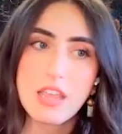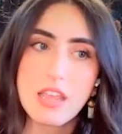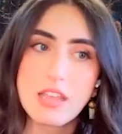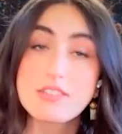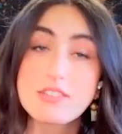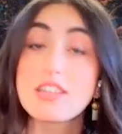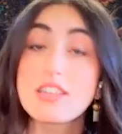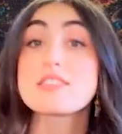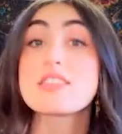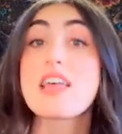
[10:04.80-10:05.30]

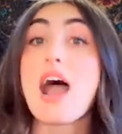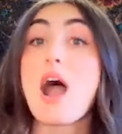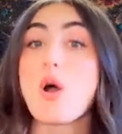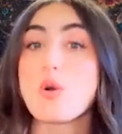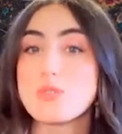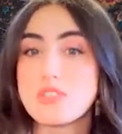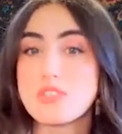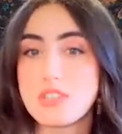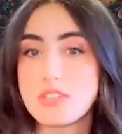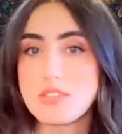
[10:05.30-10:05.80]
sets the
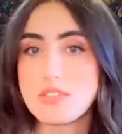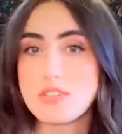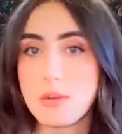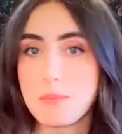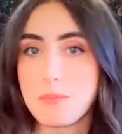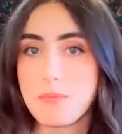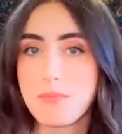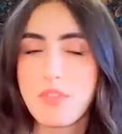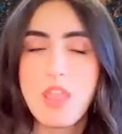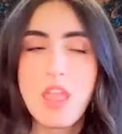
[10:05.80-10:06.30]
house
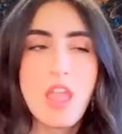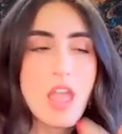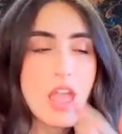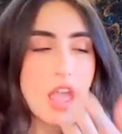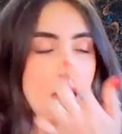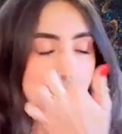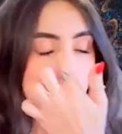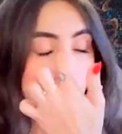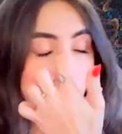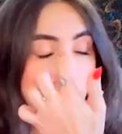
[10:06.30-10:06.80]
system
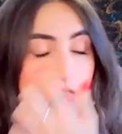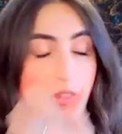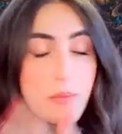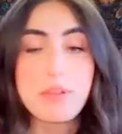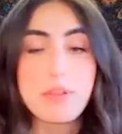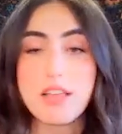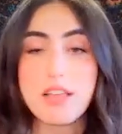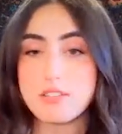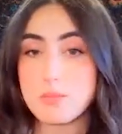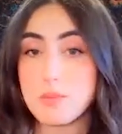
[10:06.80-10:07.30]
and the
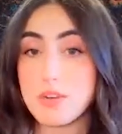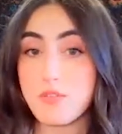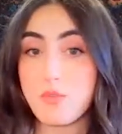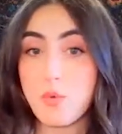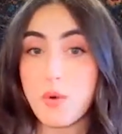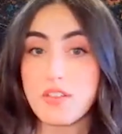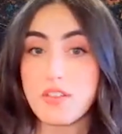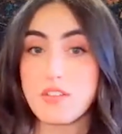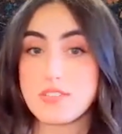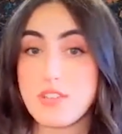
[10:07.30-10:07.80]
placement of
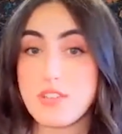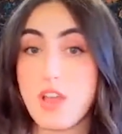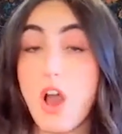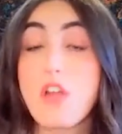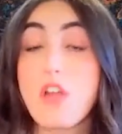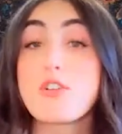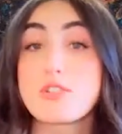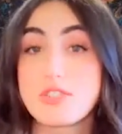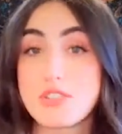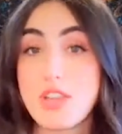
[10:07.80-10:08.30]
where the
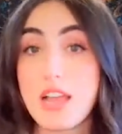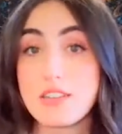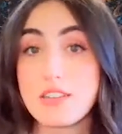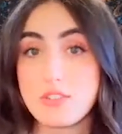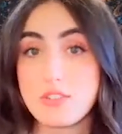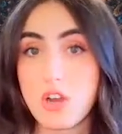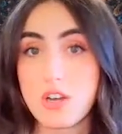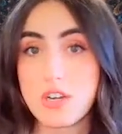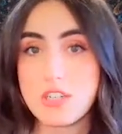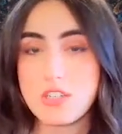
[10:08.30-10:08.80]
other signs
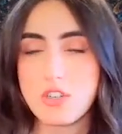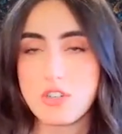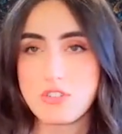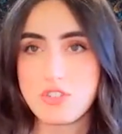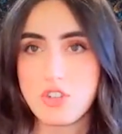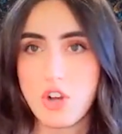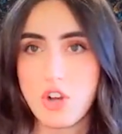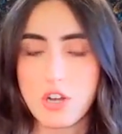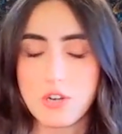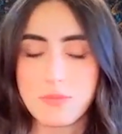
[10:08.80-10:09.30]
are in your
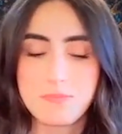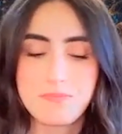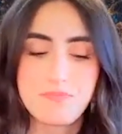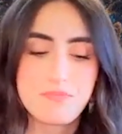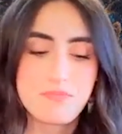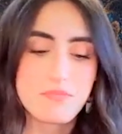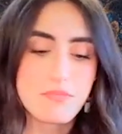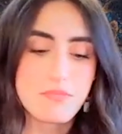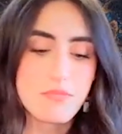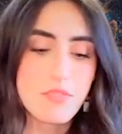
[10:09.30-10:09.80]
chart.
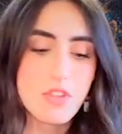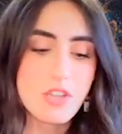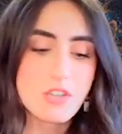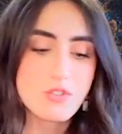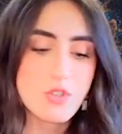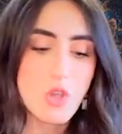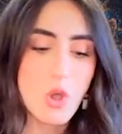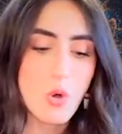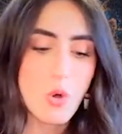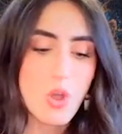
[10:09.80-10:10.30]

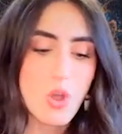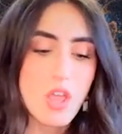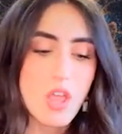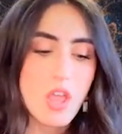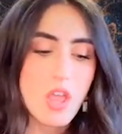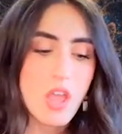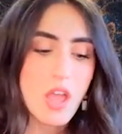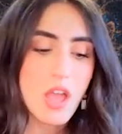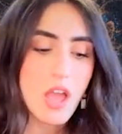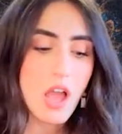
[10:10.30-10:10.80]
So
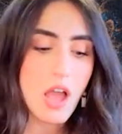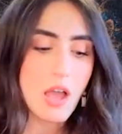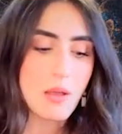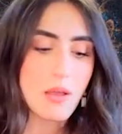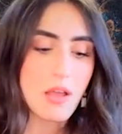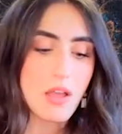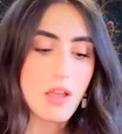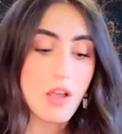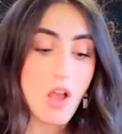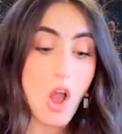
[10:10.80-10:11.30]

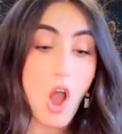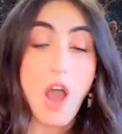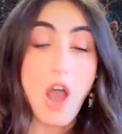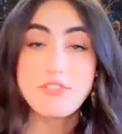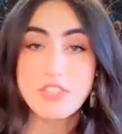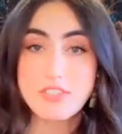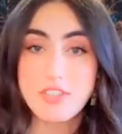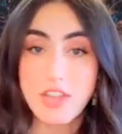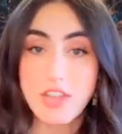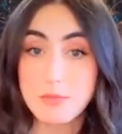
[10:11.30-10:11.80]

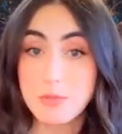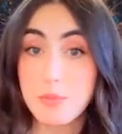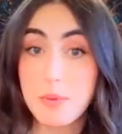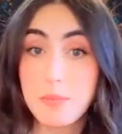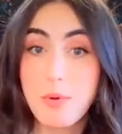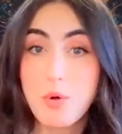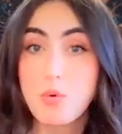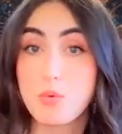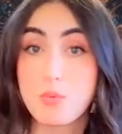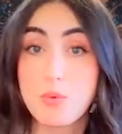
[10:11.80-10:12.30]
oftentimes
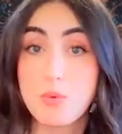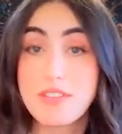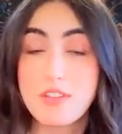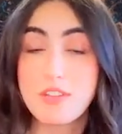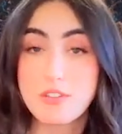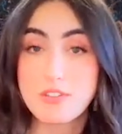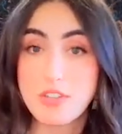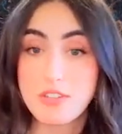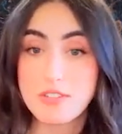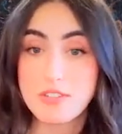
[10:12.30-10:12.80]
people will read
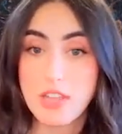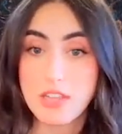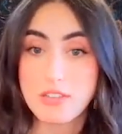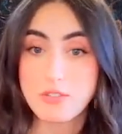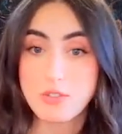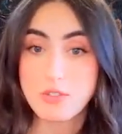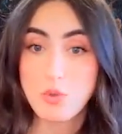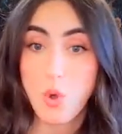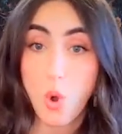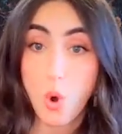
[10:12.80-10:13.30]
their sun
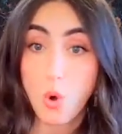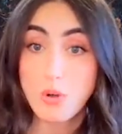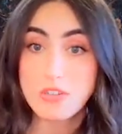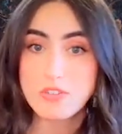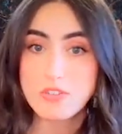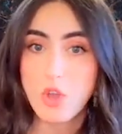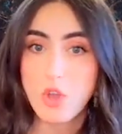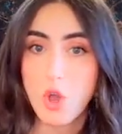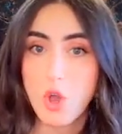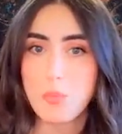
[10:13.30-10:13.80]
signs
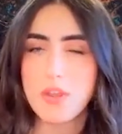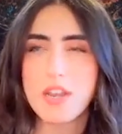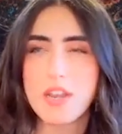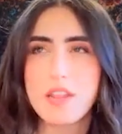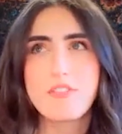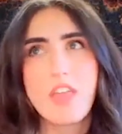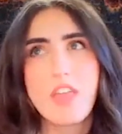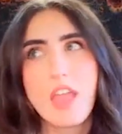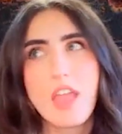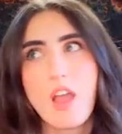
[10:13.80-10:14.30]
horoscope, and
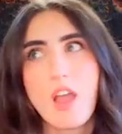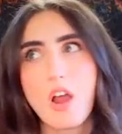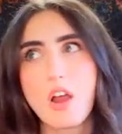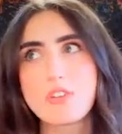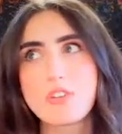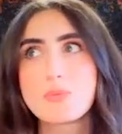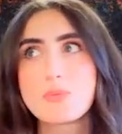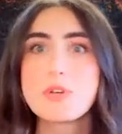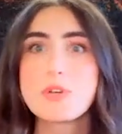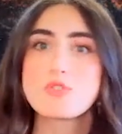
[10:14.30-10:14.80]
if they are
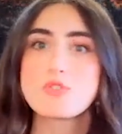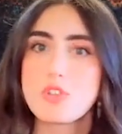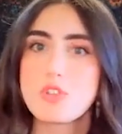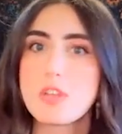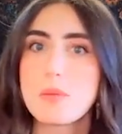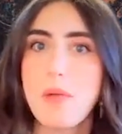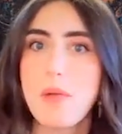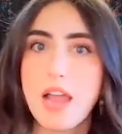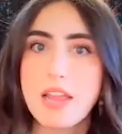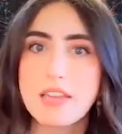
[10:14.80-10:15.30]
spiritually
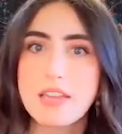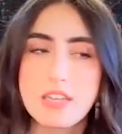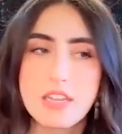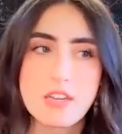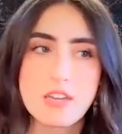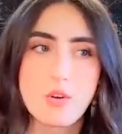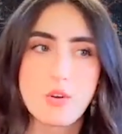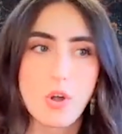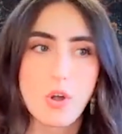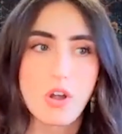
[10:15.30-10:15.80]

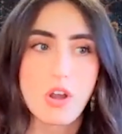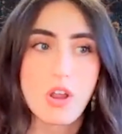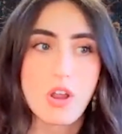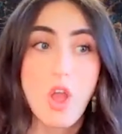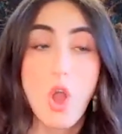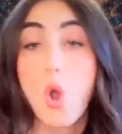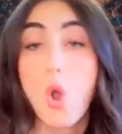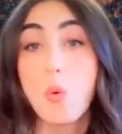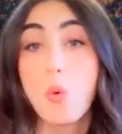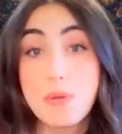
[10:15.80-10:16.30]
minded or
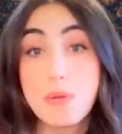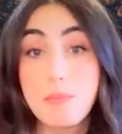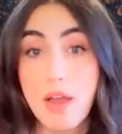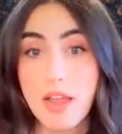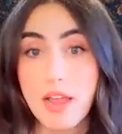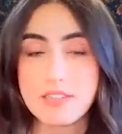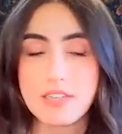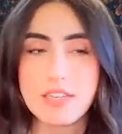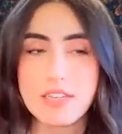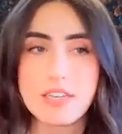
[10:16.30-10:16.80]

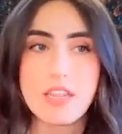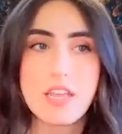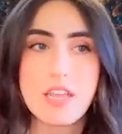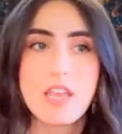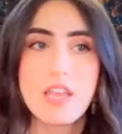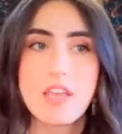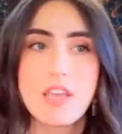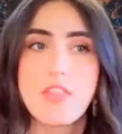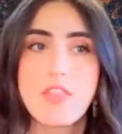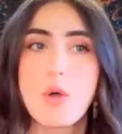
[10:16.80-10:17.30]
open-minded,
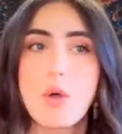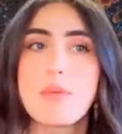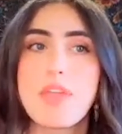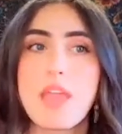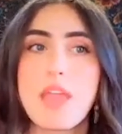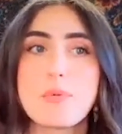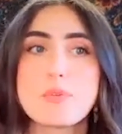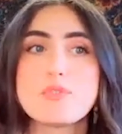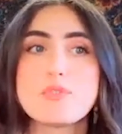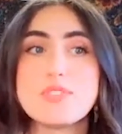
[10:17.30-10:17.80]
they'll be
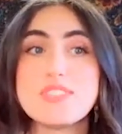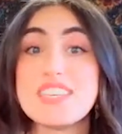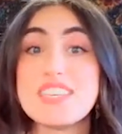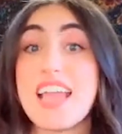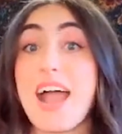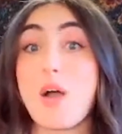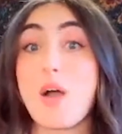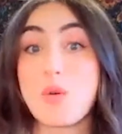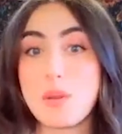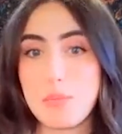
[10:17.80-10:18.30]
able to see
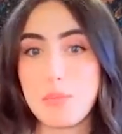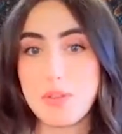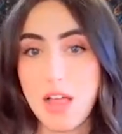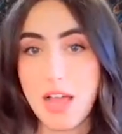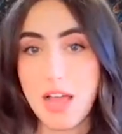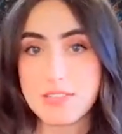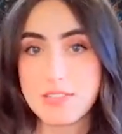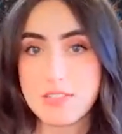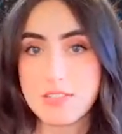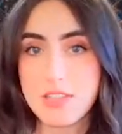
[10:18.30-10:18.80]
how it
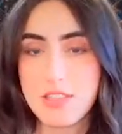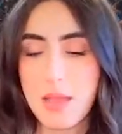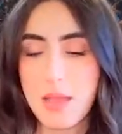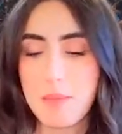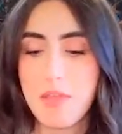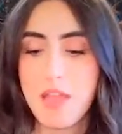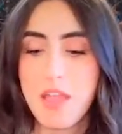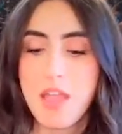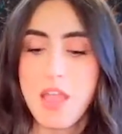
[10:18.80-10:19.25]
applies to them.